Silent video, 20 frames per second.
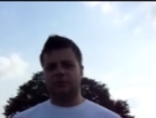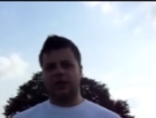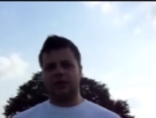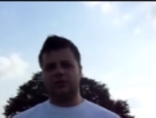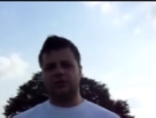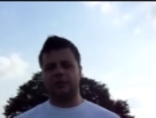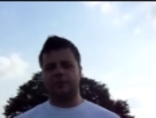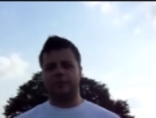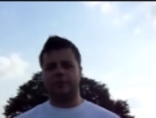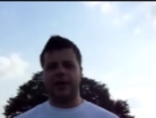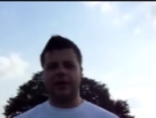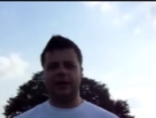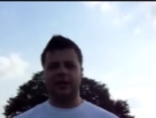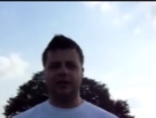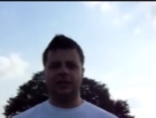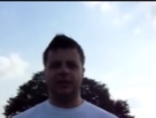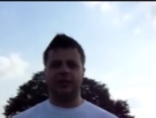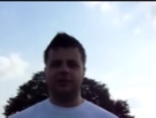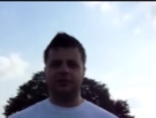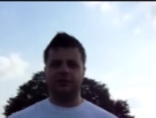as the
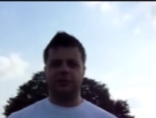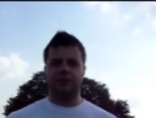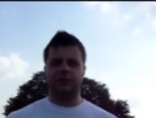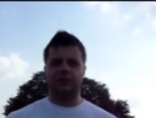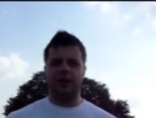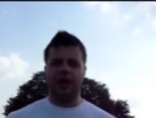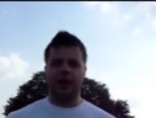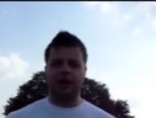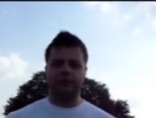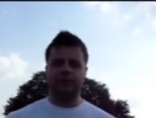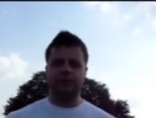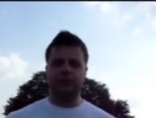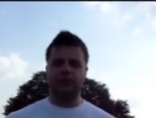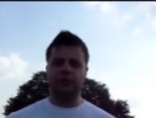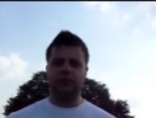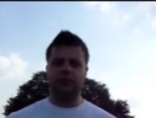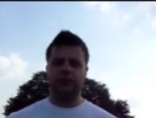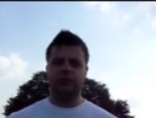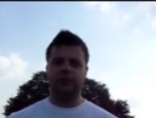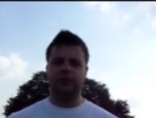pellet leaves the
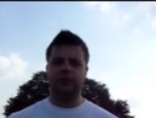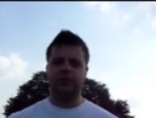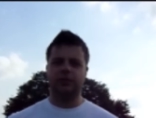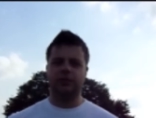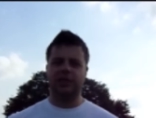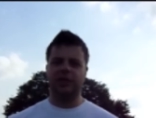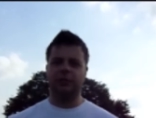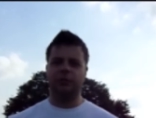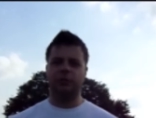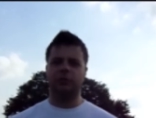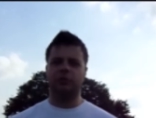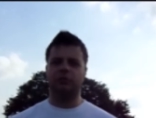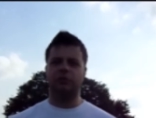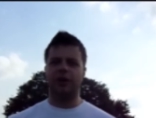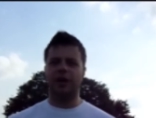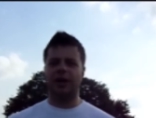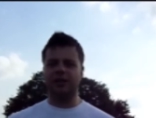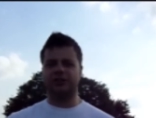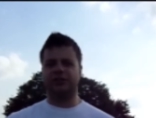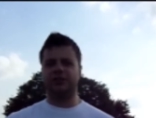rifle it will
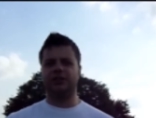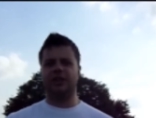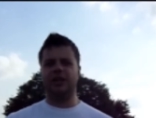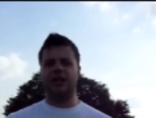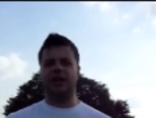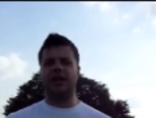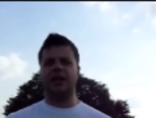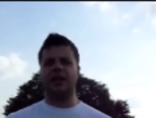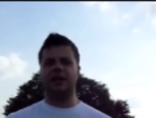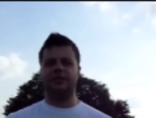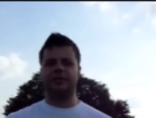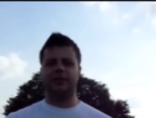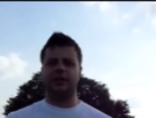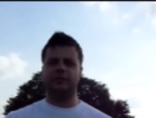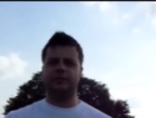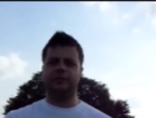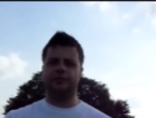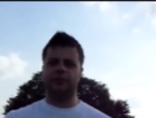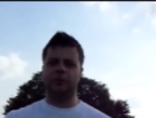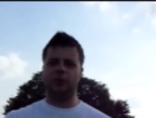rise in the air and
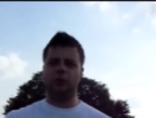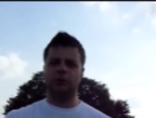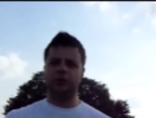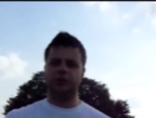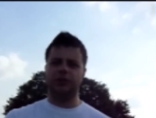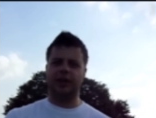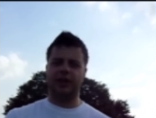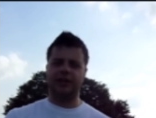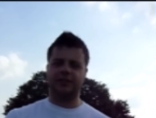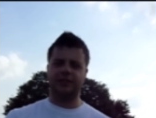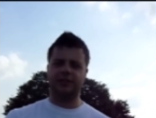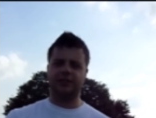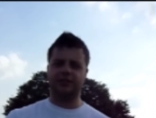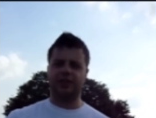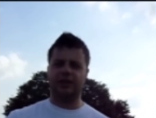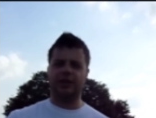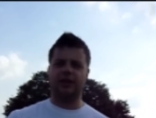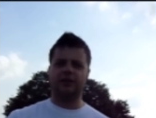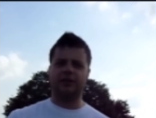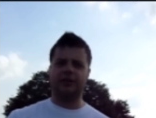then fall at its
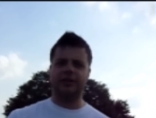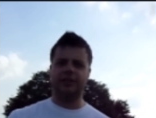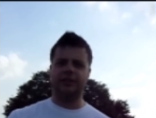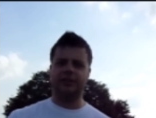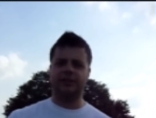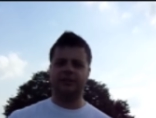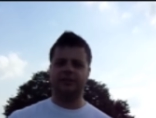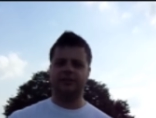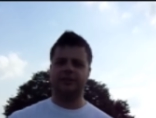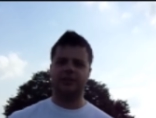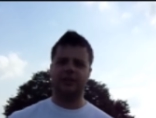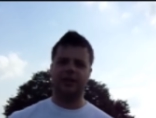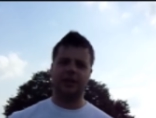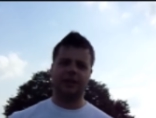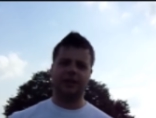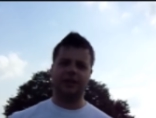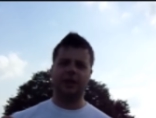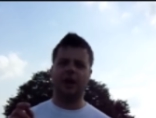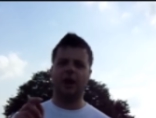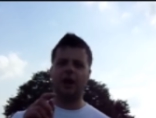target
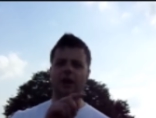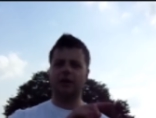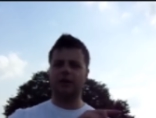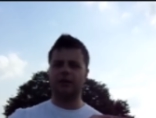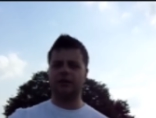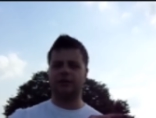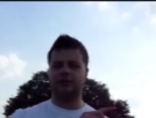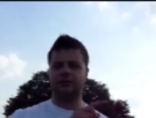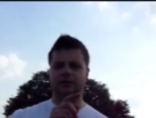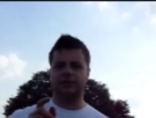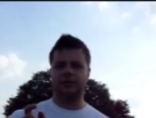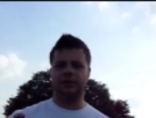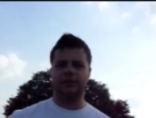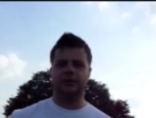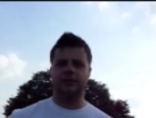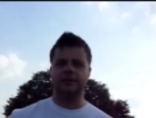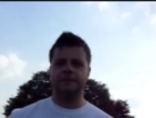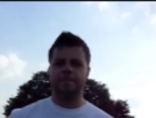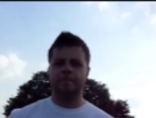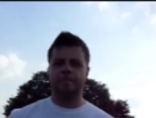like an arc.
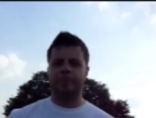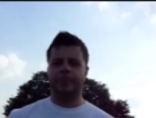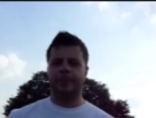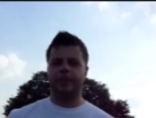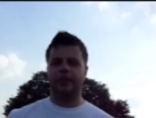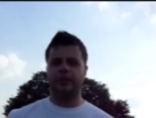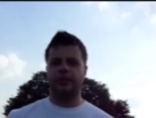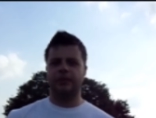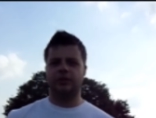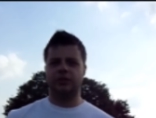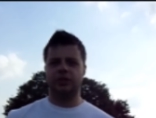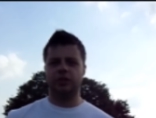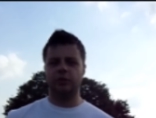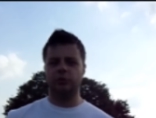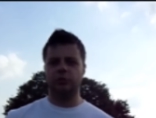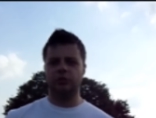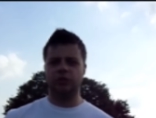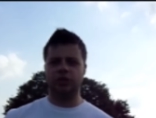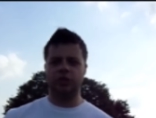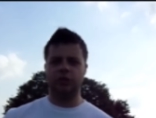The
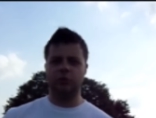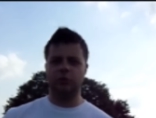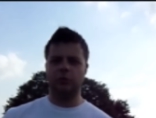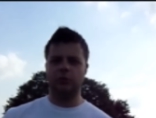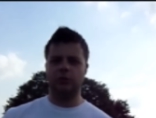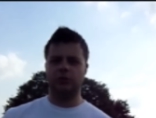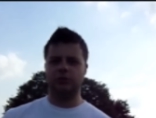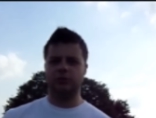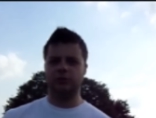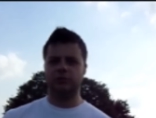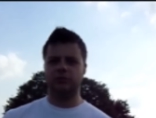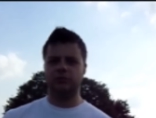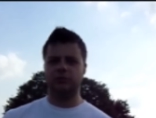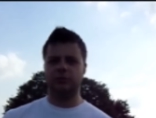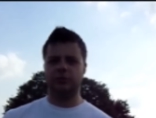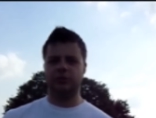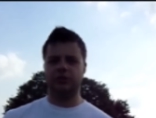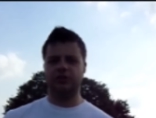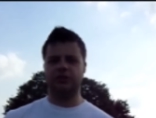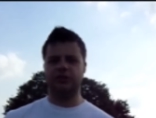2-2
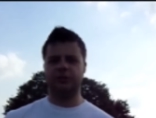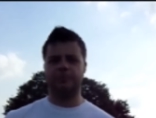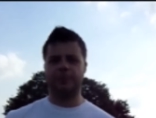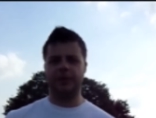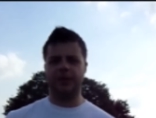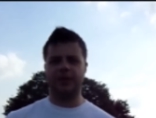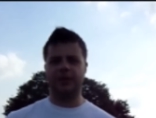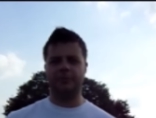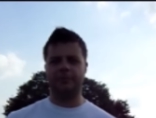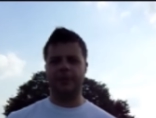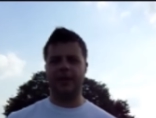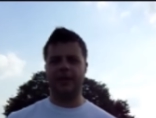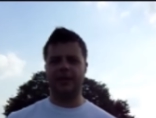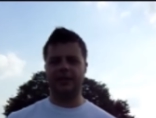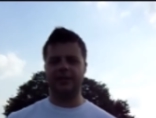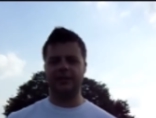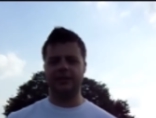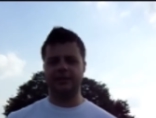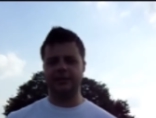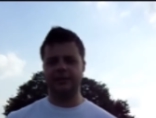which is the bigger
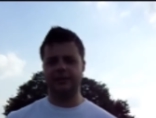pellet